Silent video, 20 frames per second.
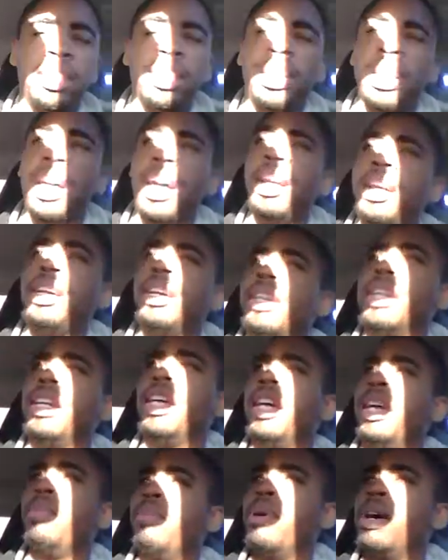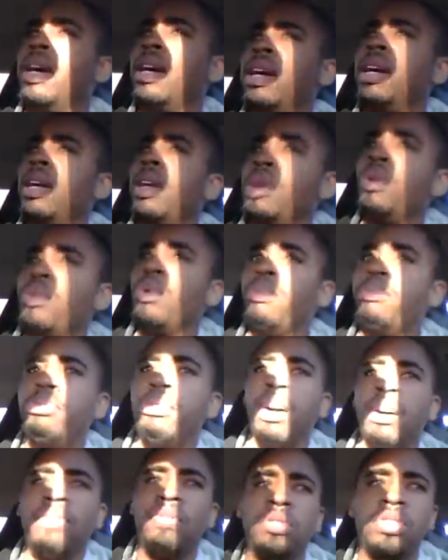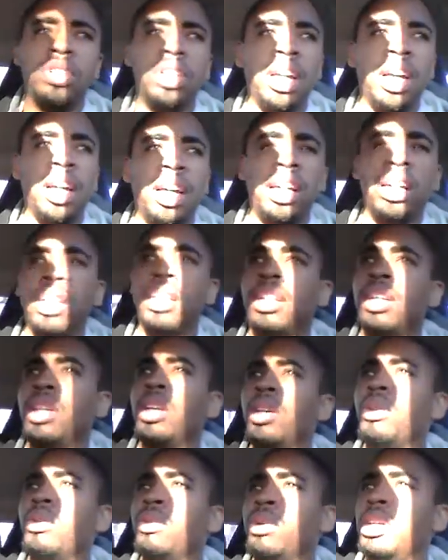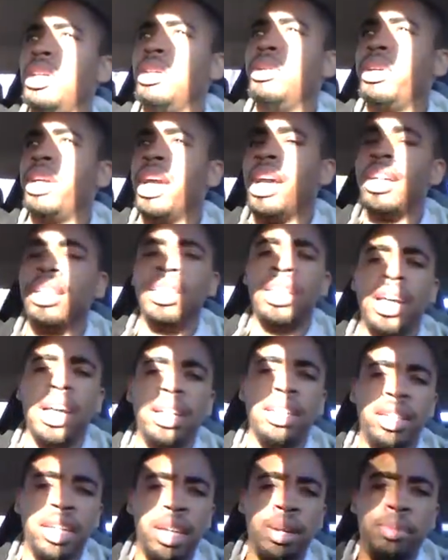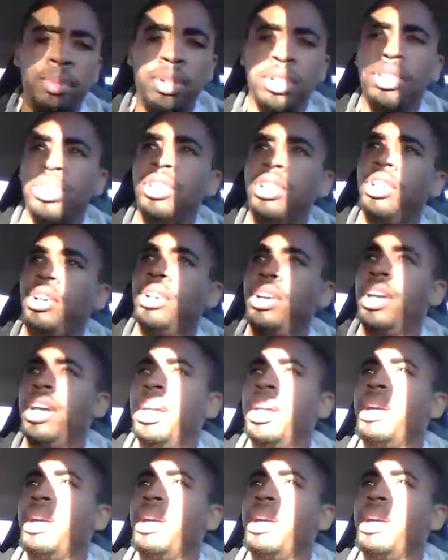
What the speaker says: I did that in your name, we prophesied, we cast out demons in your